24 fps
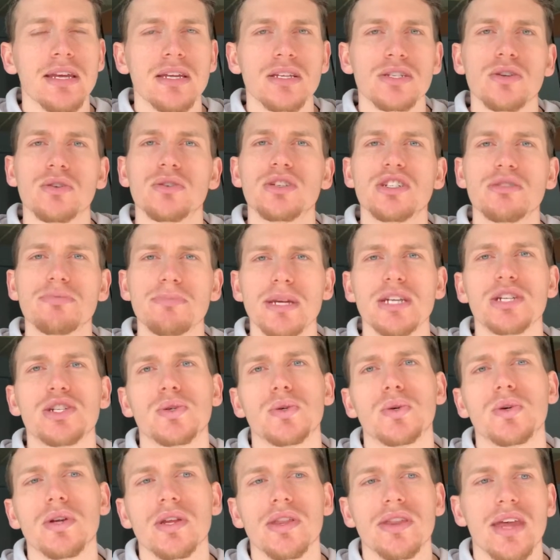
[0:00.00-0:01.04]
So just make
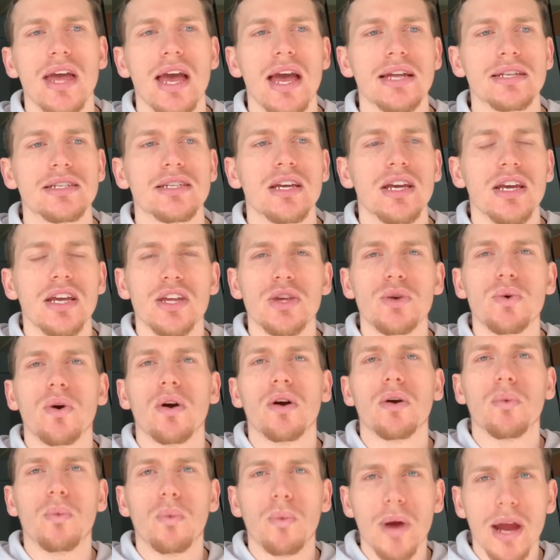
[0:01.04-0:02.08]
sure that you
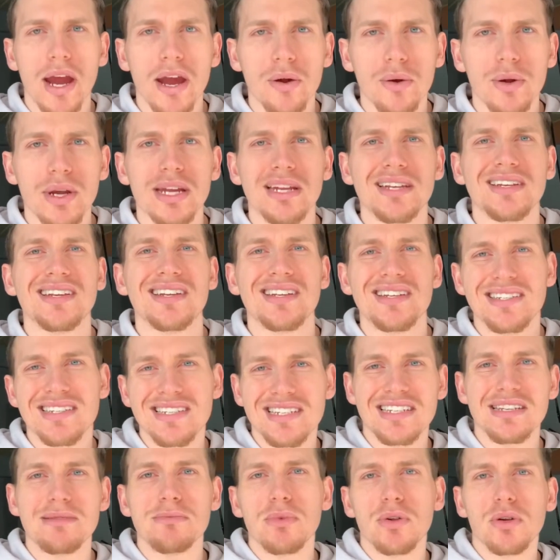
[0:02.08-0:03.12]
are wearing
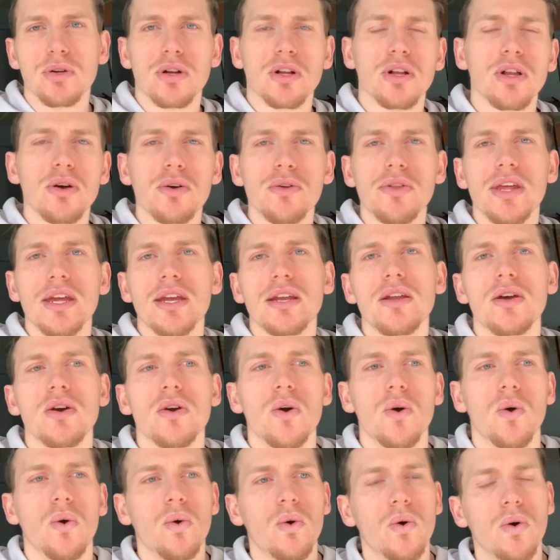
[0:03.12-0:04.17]
similar clothing,
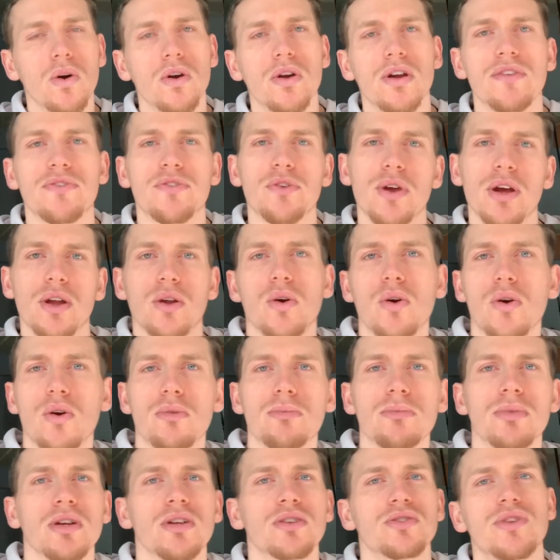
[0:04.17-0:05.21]
or if you're at
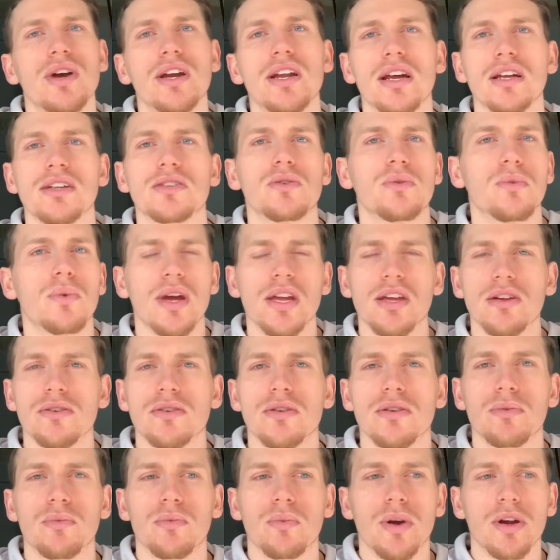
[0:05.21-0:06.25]
home, try not to
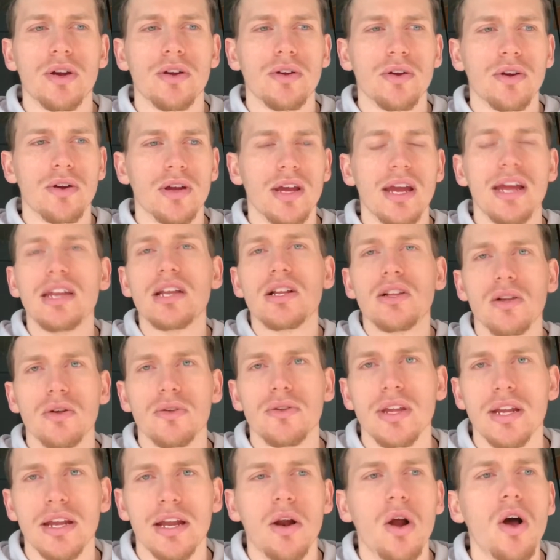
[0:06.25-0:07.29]
wear any
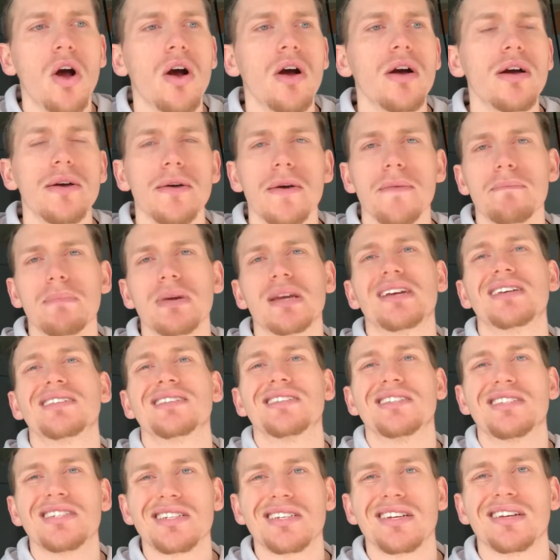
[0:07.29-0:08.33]
clothing at all, because
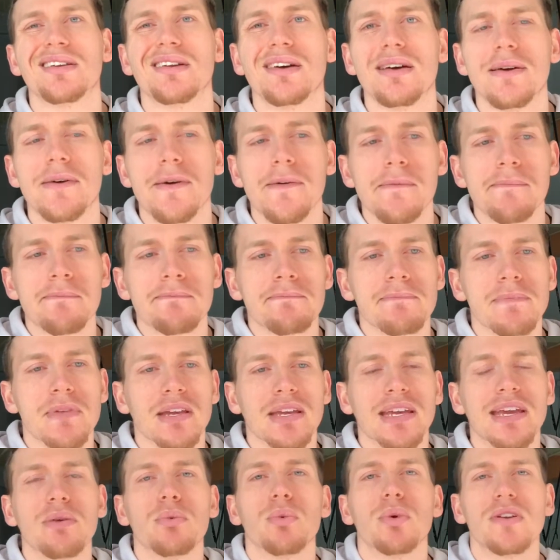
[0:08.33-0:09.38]
it's just going to
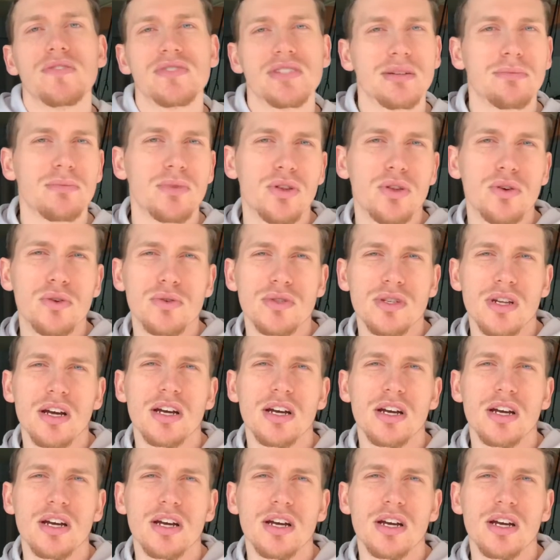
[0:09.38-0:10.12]
get rid of some of those